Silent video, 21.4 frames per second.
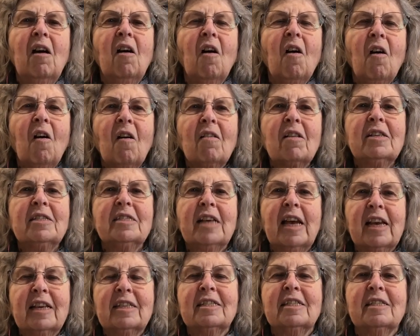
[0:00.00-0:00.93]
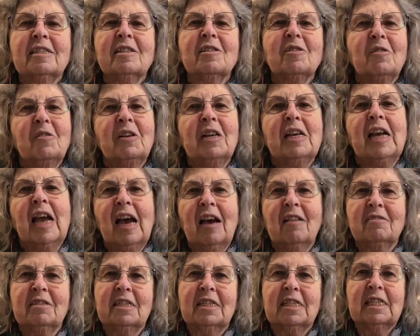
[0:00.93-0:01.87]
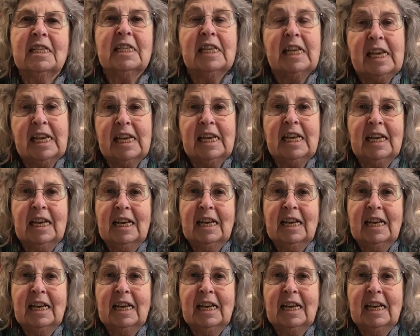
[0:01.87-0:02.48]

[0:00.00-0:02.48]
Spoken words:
all it takes is learning how to see.